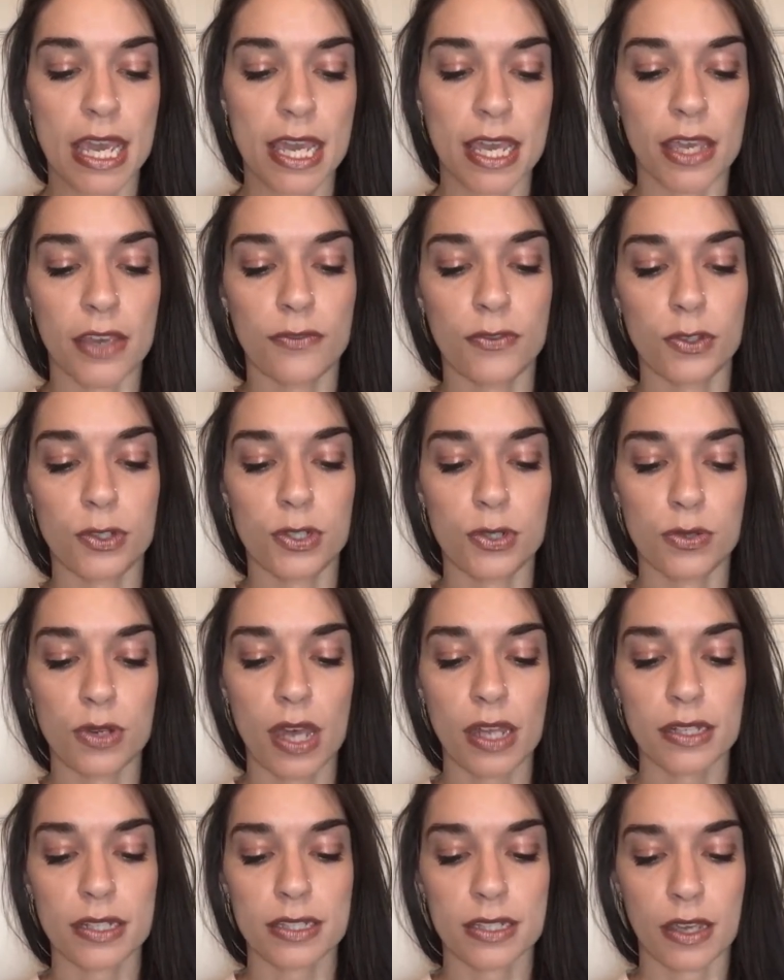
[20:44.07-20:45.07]
If you do
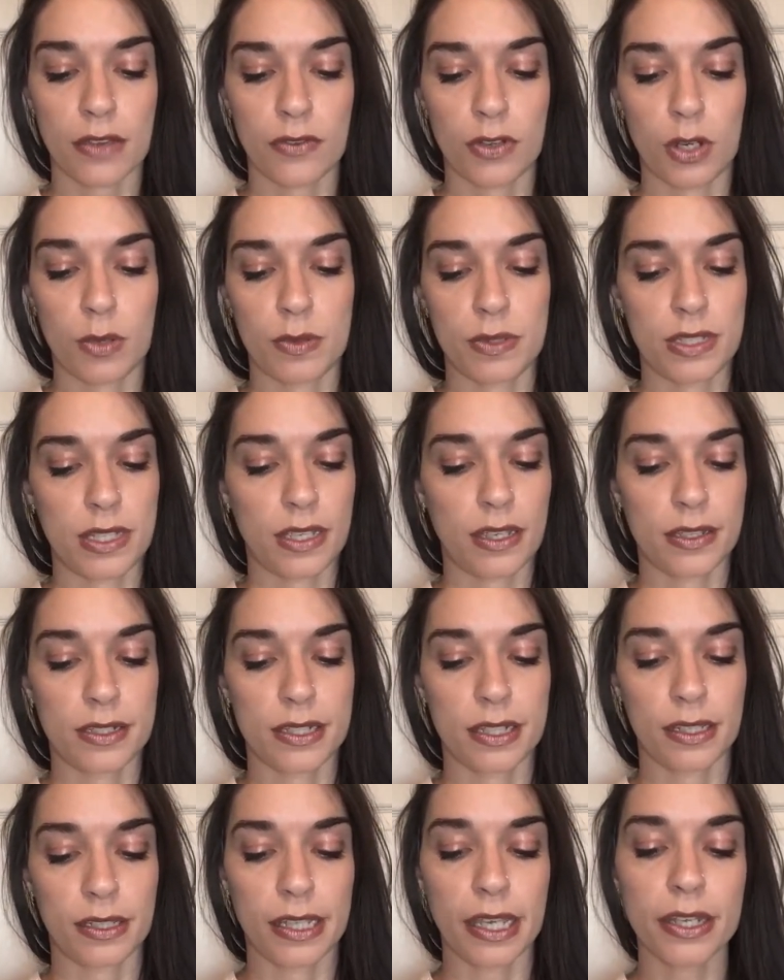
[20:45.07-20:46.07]
not discover your mistake
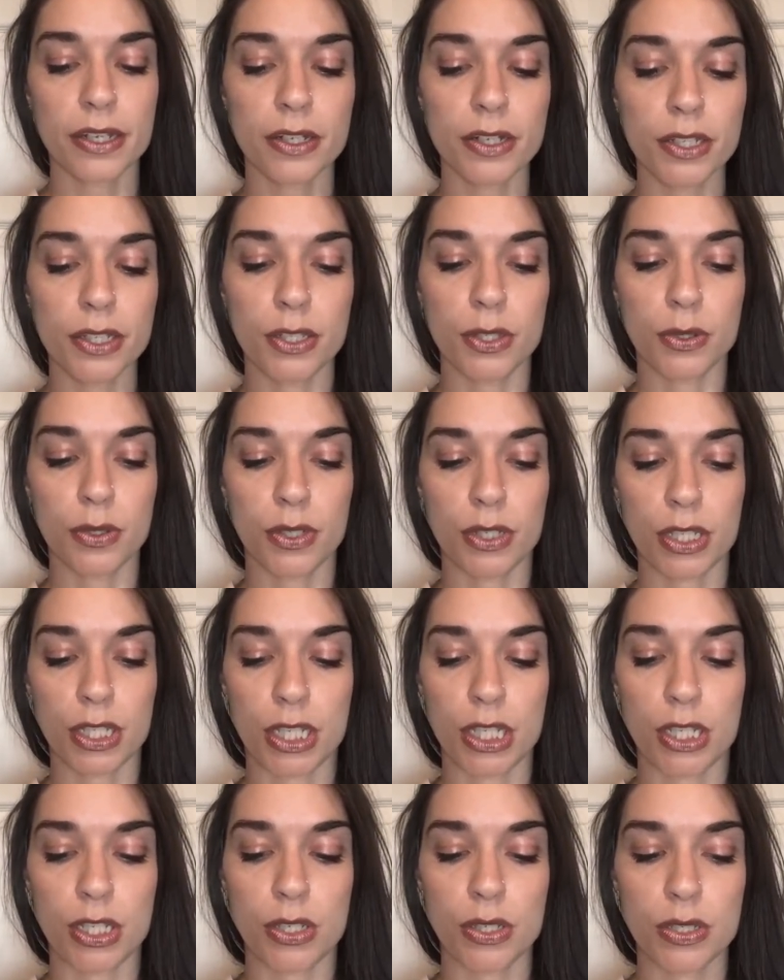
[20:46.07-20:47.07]
until later, you can
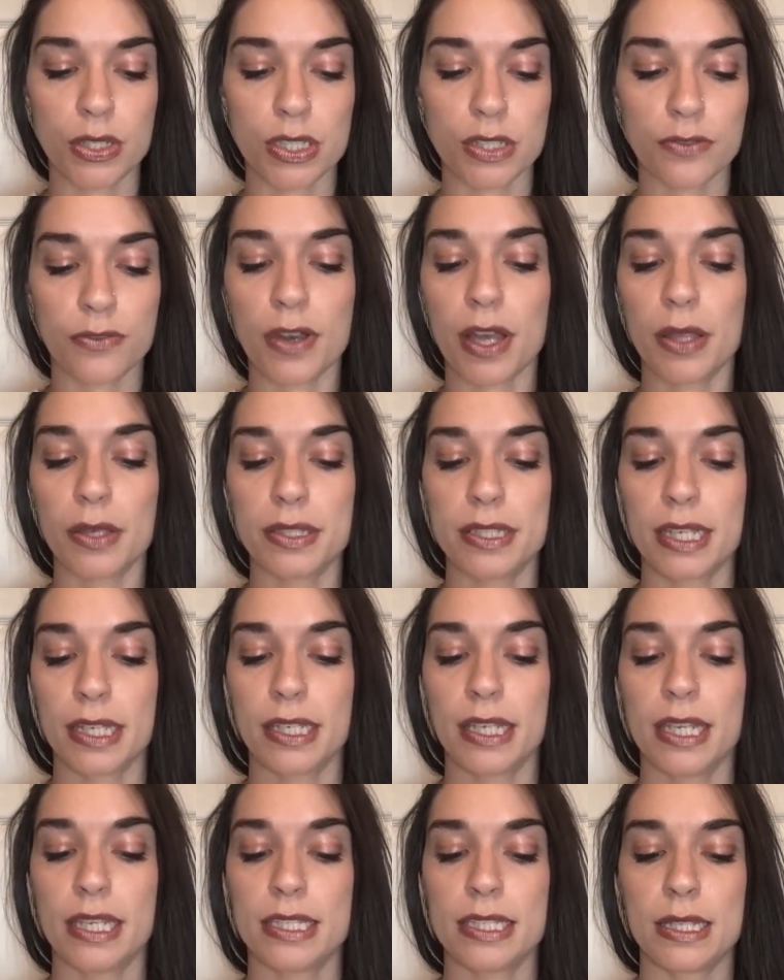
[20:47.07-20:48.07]
use the following
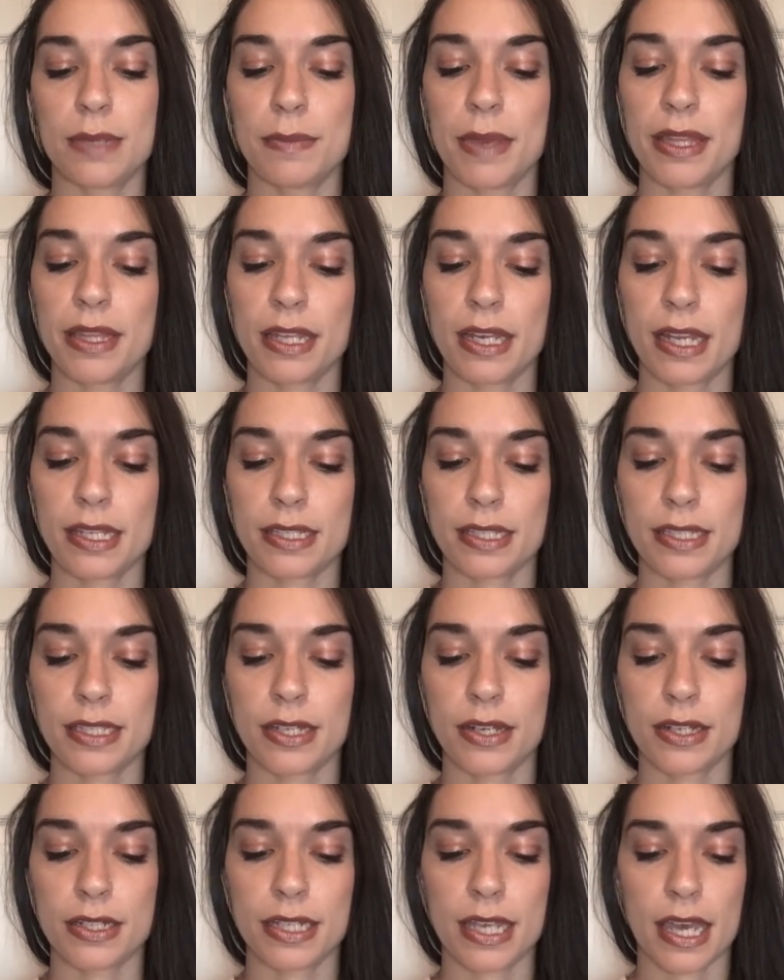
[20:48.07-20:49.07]
techniques to make the
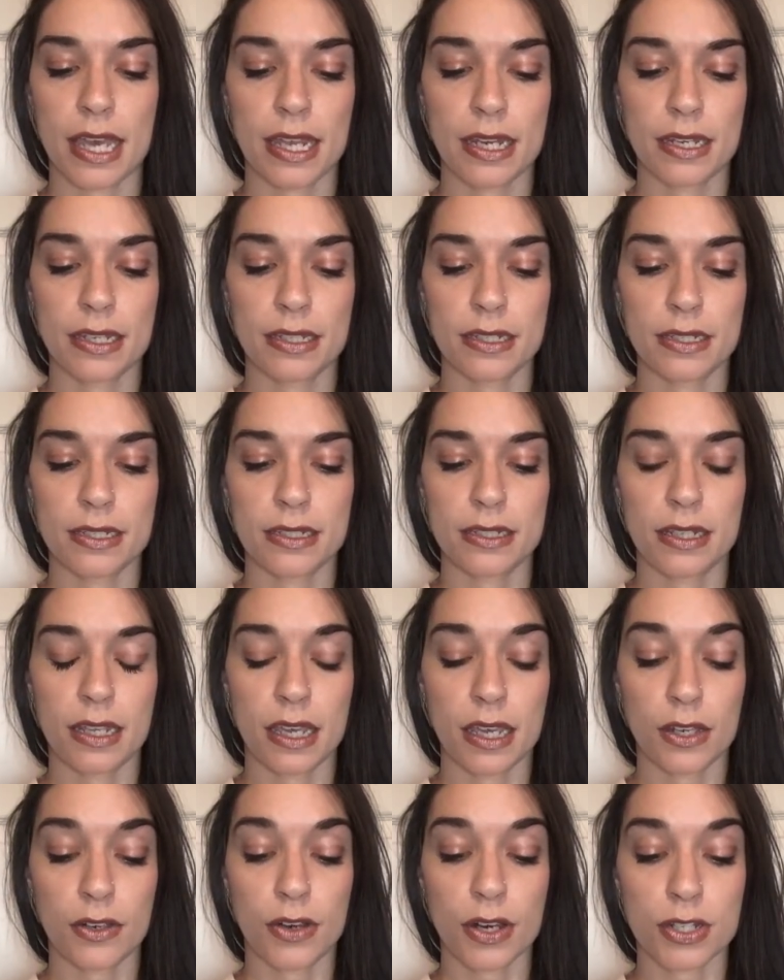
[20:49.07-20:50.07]
necessary
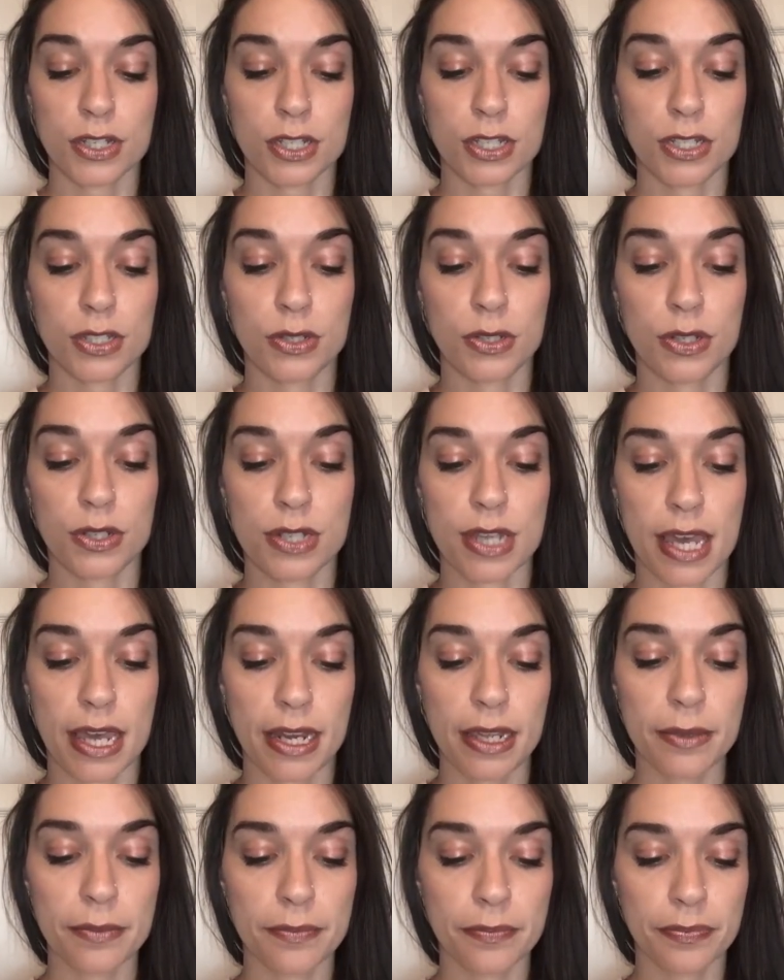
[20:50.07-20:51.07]
corrections to your data.